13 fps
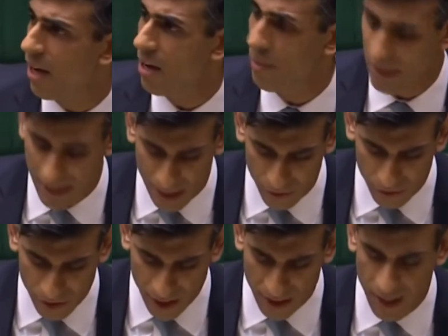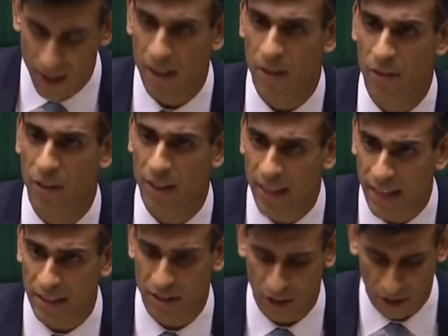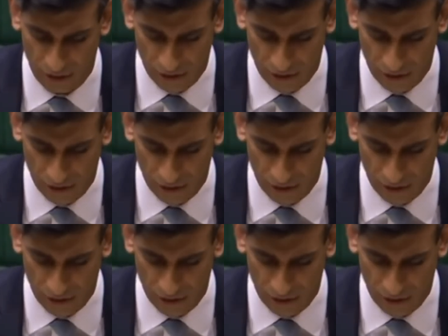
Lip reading: I am announcing the Kickstart